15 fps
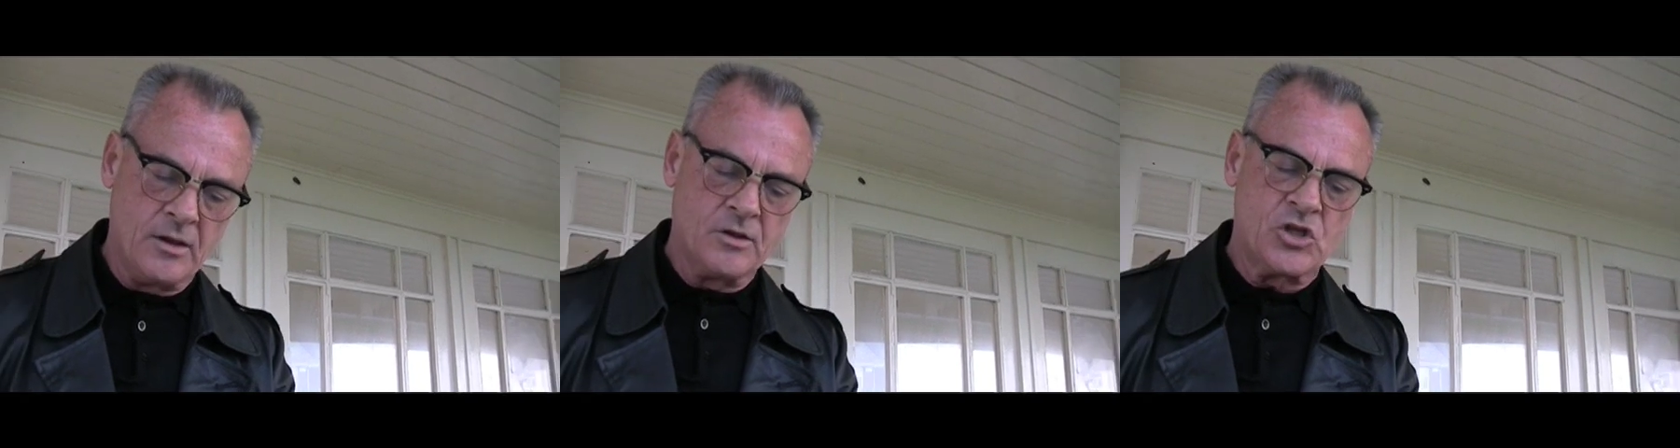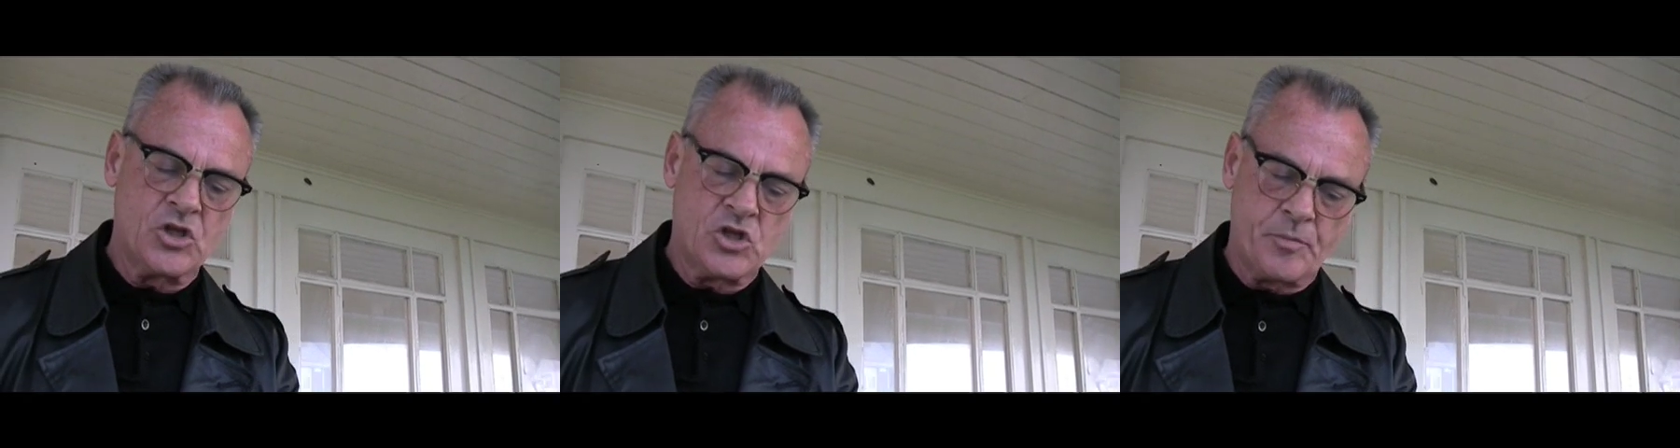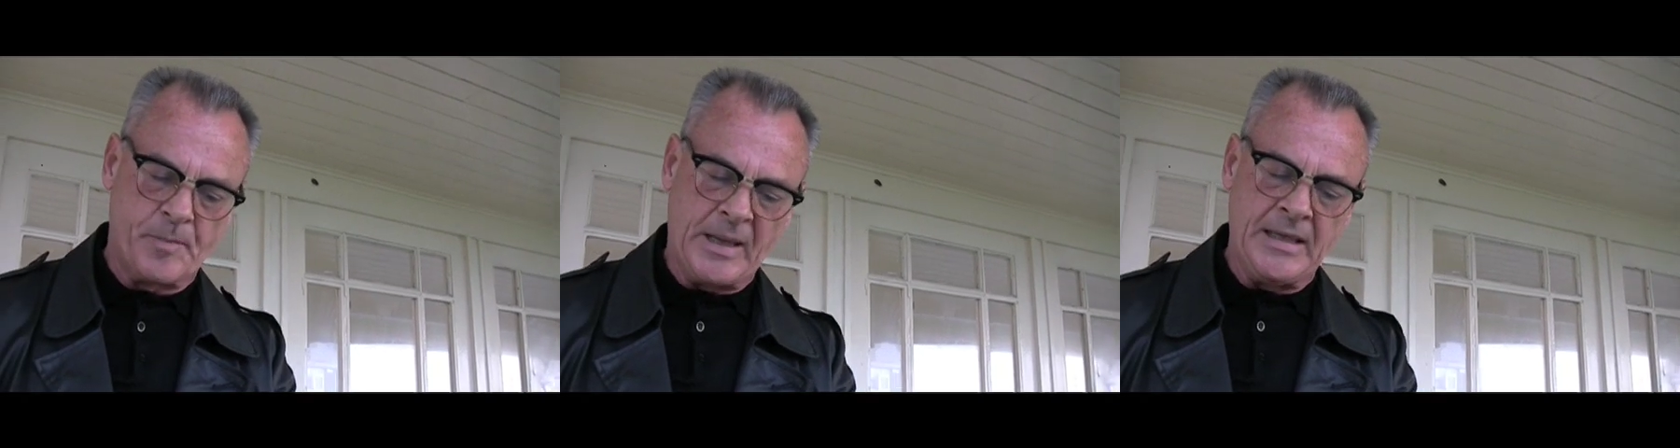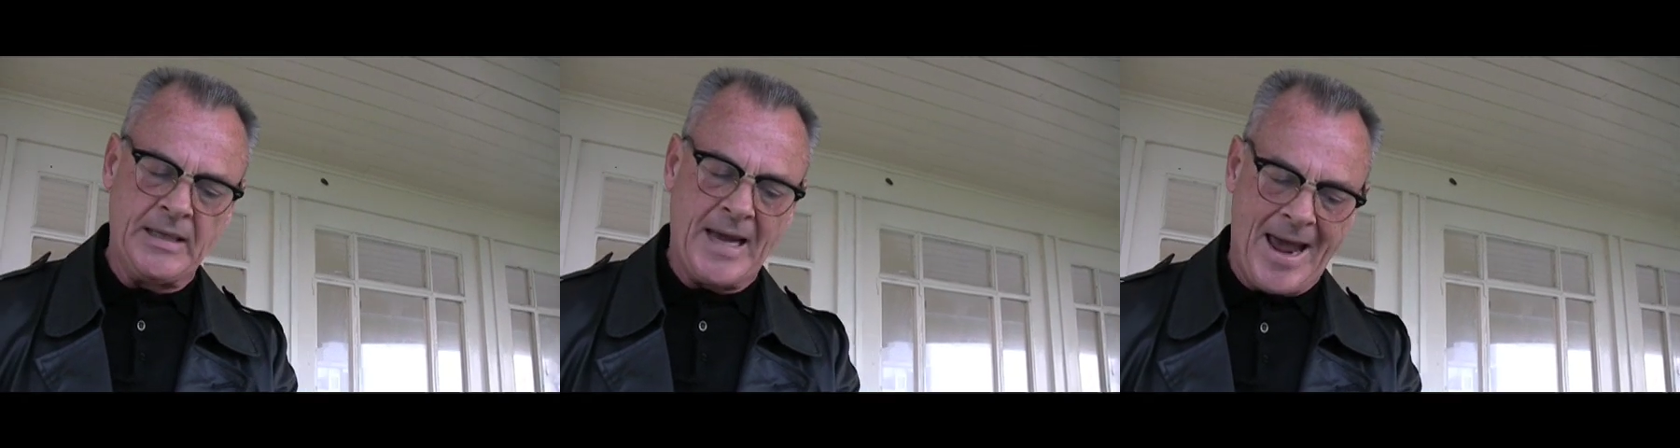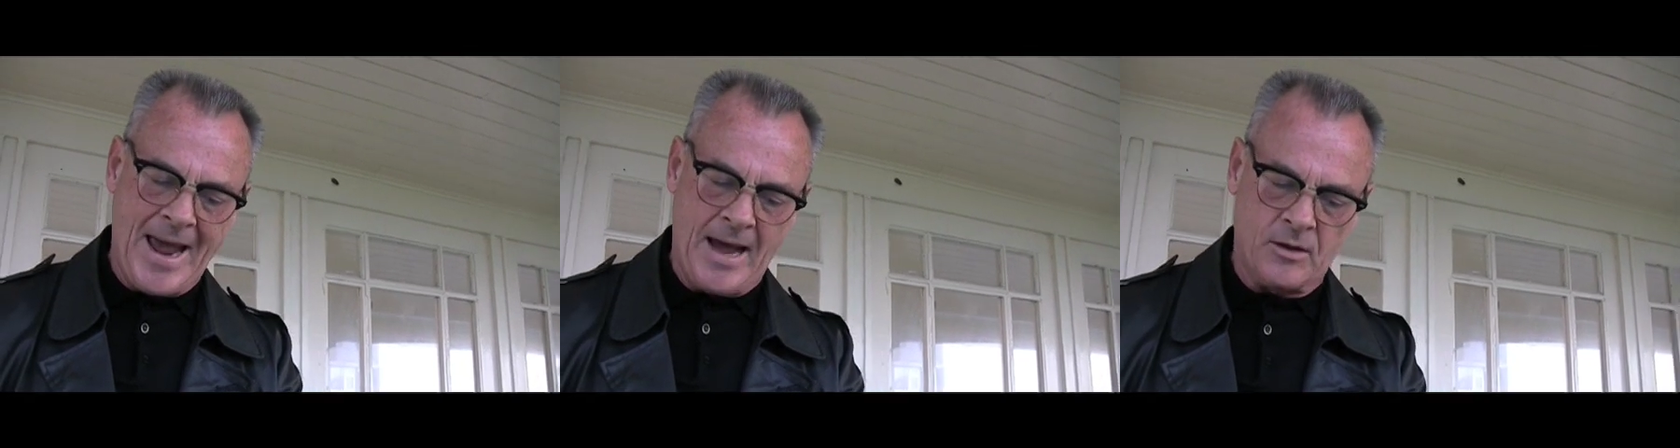to
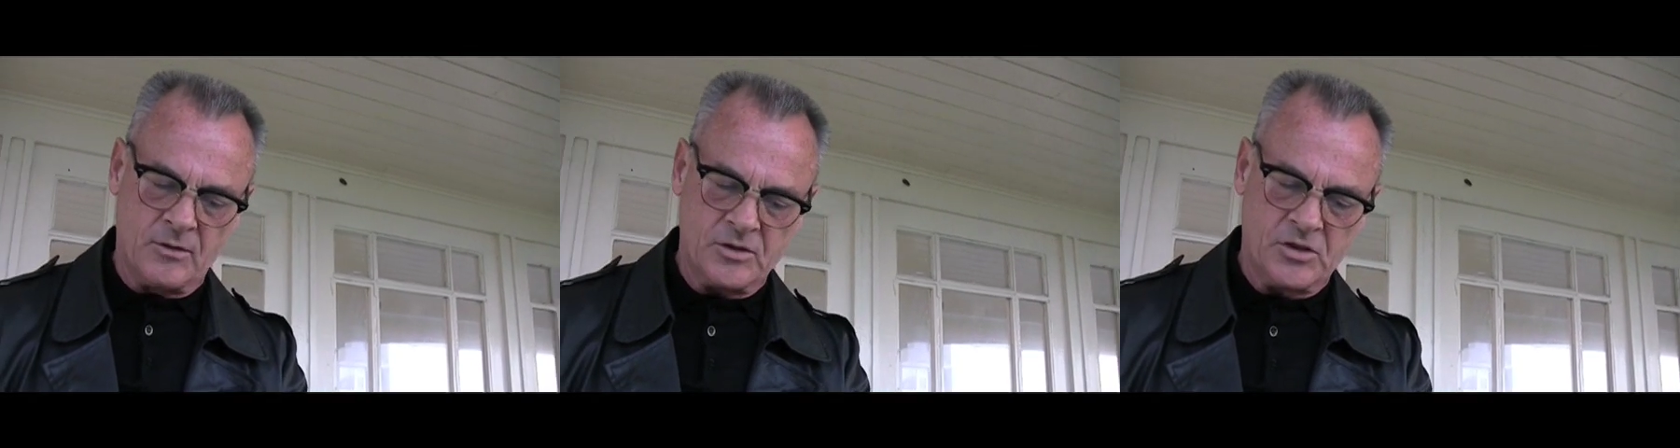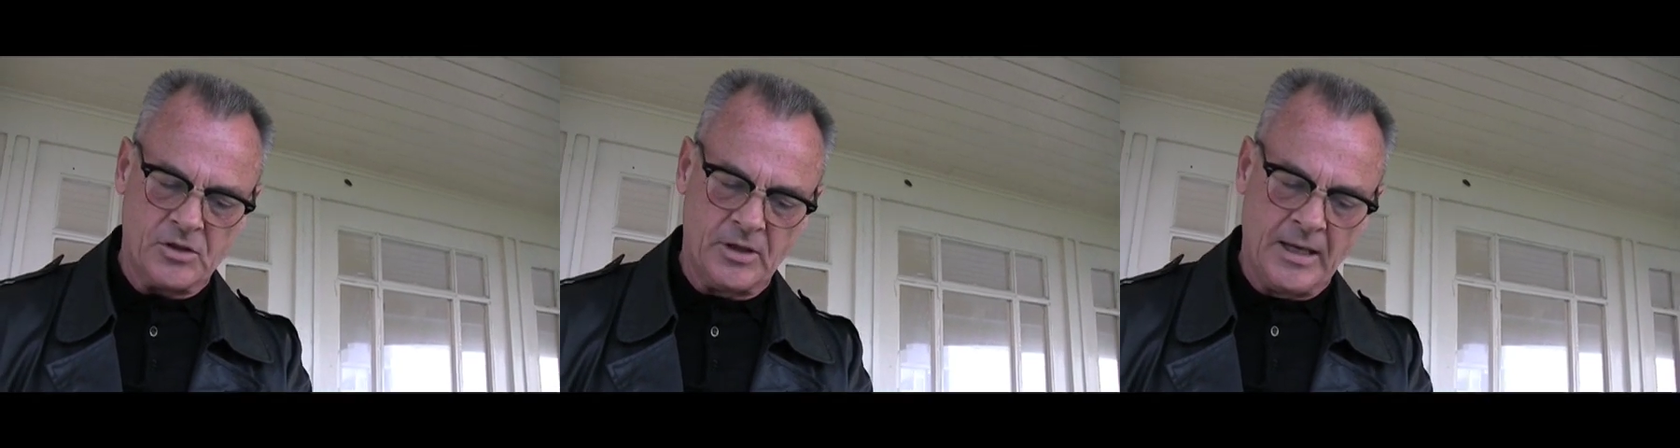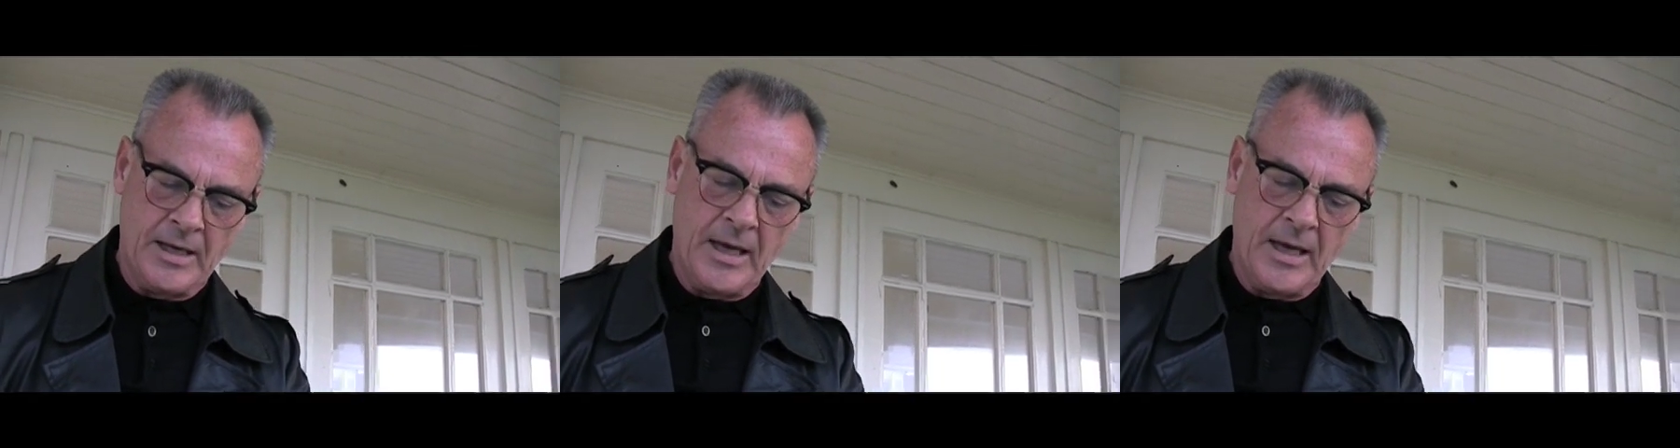speak out,